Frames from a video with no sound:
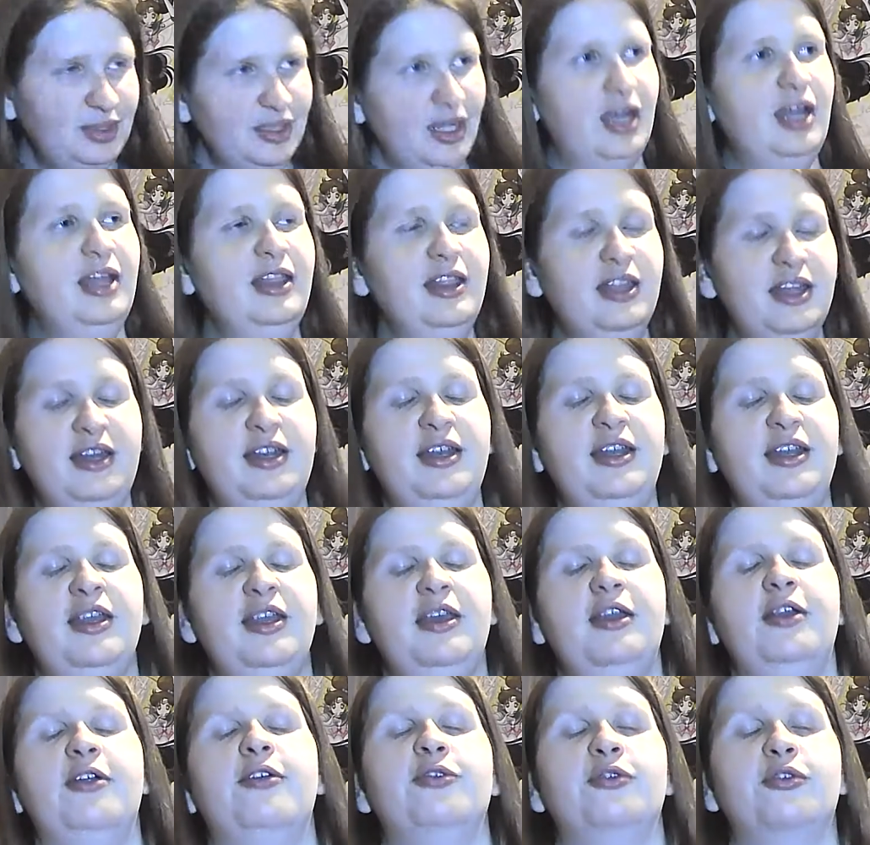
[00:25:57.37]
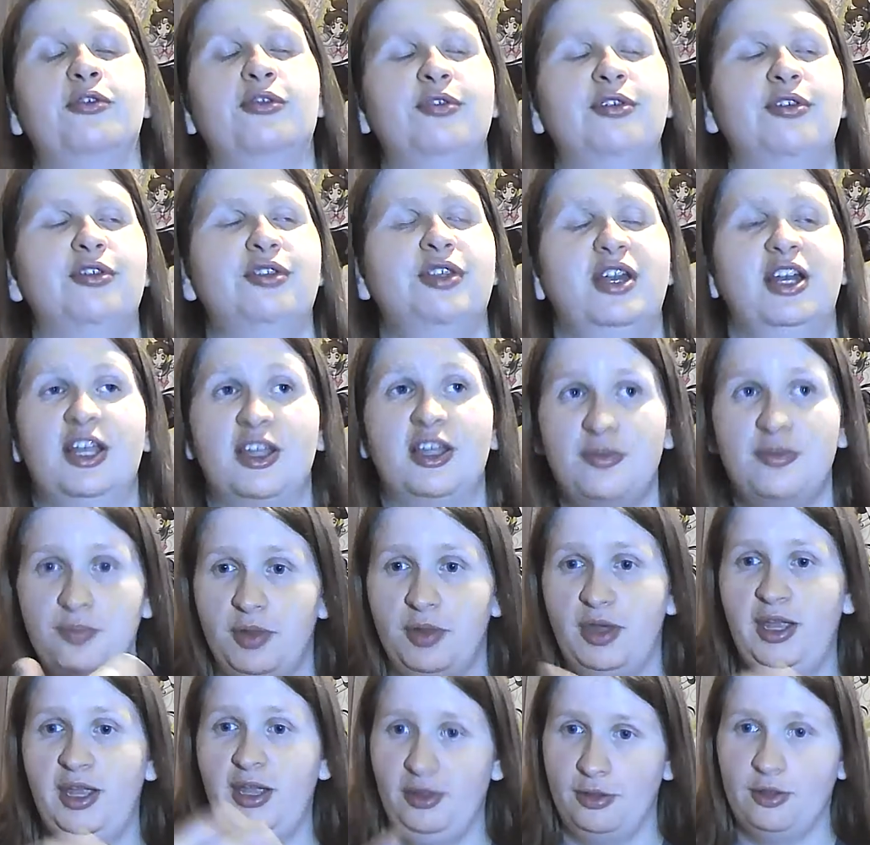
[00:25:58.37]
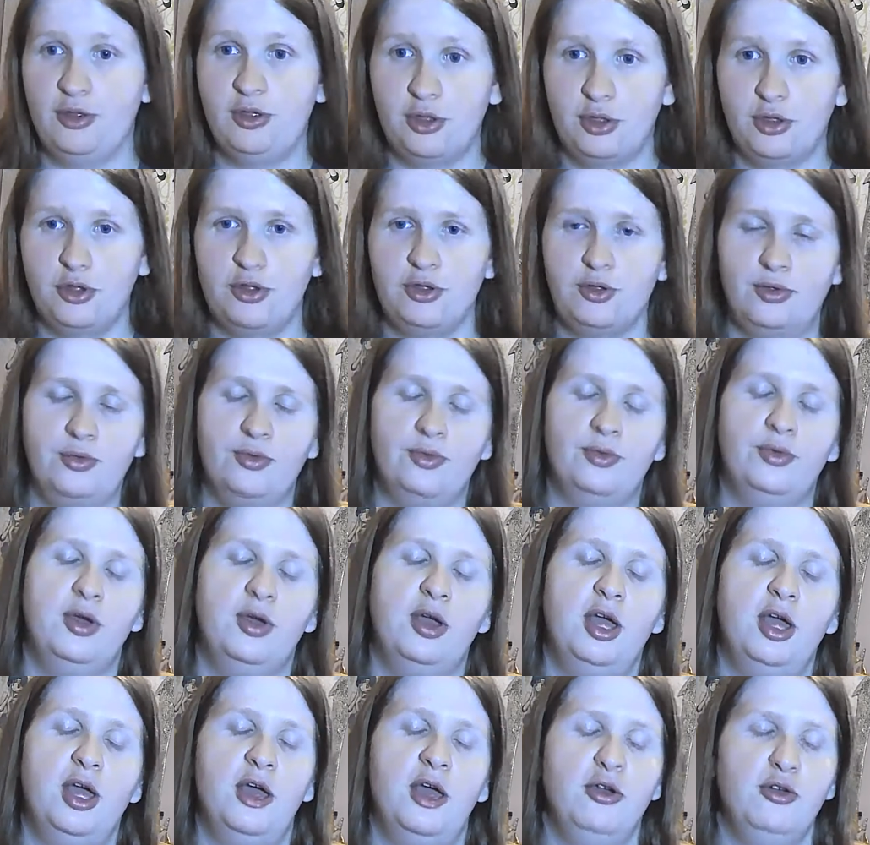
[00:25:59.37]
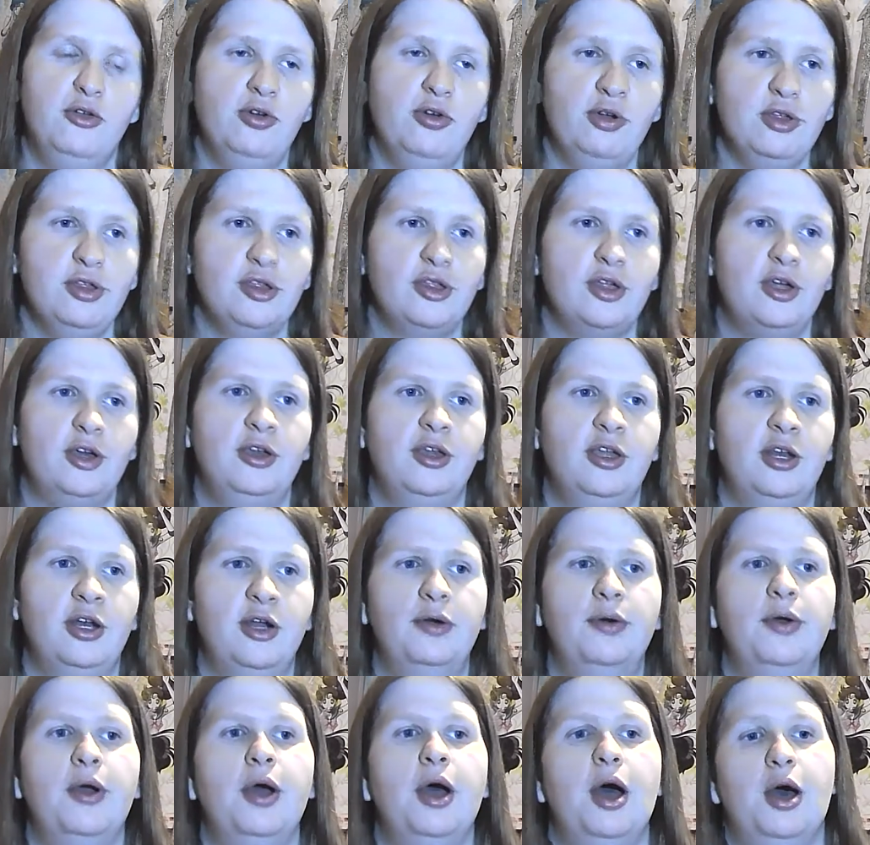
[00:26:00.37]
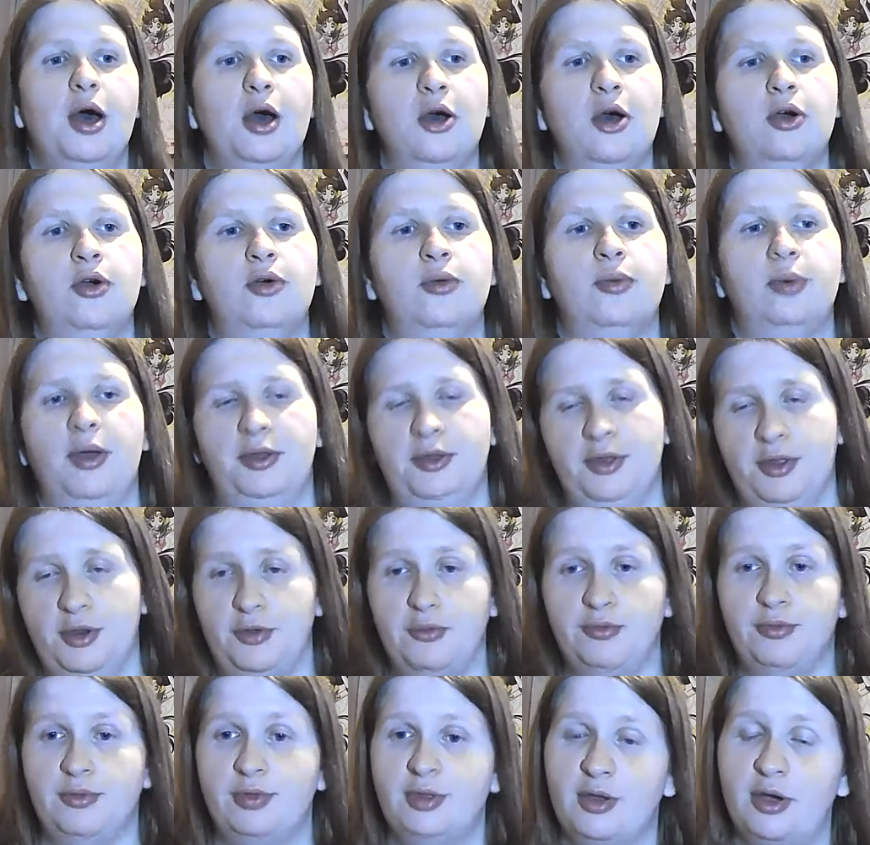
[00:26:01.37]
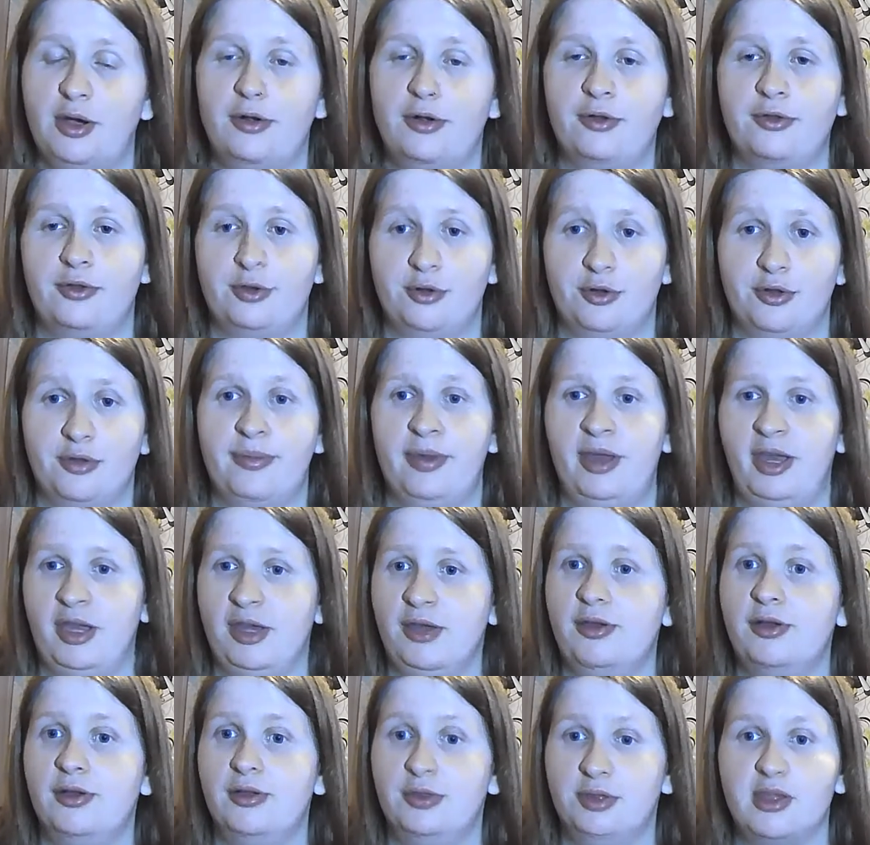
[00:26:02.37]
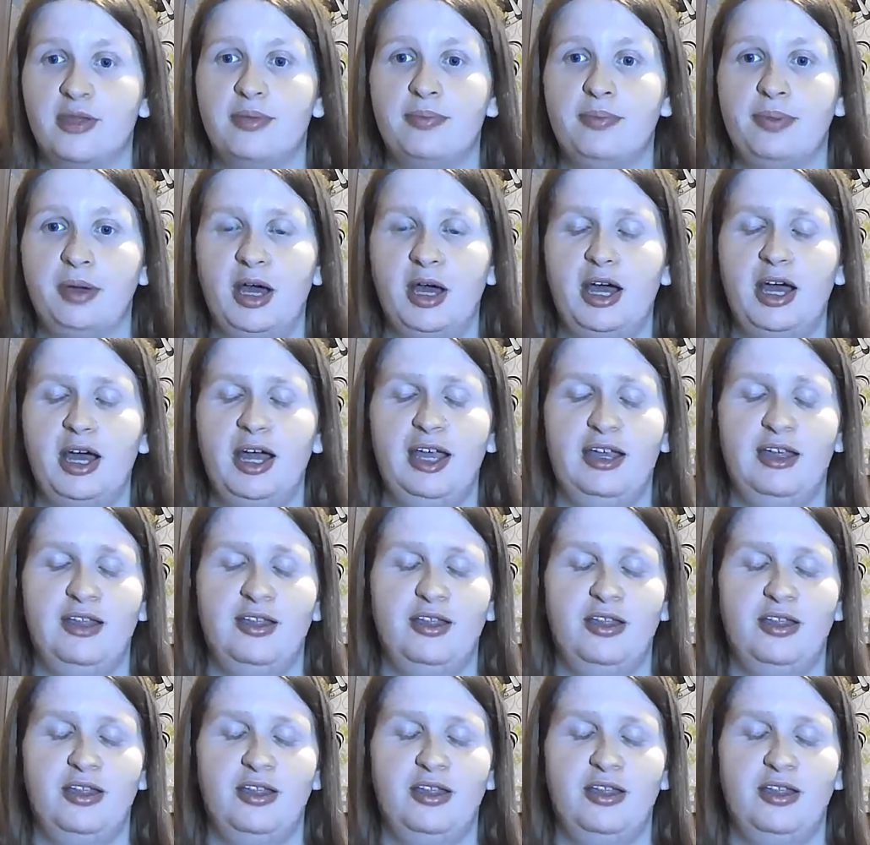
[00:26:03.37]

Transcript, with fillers: then Kruger then explains to Grisha, doctors make good spies